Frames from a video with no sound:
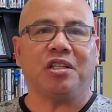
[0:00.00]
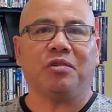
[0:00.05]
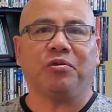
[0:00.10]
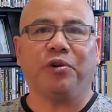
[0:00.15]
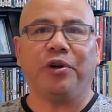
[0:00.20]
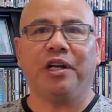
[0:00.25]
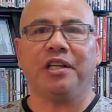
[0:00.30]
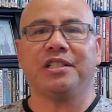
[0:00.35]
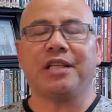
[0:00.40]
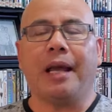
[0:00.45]

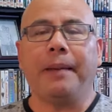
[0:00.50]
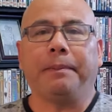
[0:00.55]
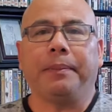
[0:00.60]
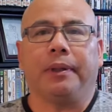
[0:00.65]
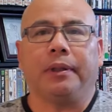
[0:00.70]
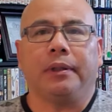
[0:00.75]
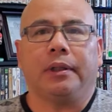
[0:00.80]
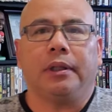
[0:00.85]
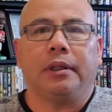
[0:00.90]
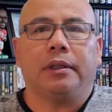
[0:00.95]
For
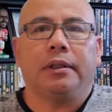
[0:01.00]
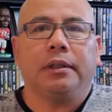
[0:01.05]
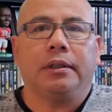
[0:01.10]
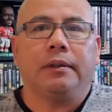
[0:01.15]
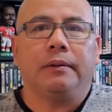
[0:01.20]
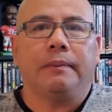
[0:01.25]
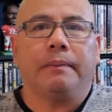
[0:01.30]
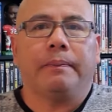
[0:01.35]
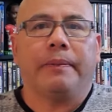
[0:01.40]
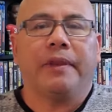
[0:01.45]
example, the,
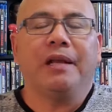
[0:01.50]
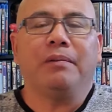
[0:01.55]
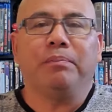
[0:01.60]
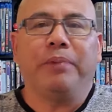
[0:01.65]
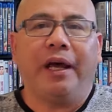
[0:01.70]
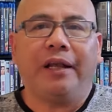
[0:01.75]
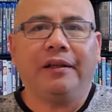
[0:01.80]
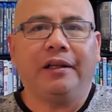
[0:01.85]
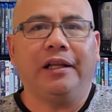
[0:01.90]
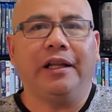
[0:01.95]
in
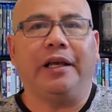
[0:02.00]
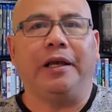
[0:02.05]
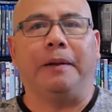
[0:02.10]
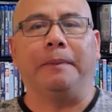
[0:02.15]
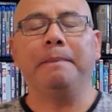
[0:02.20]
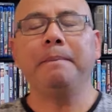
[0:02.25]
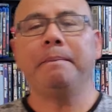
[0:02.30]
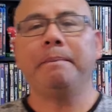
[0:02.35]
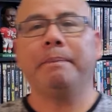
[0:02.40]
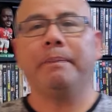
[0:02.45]

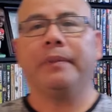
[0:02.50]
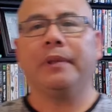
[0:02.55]
Bethlehem,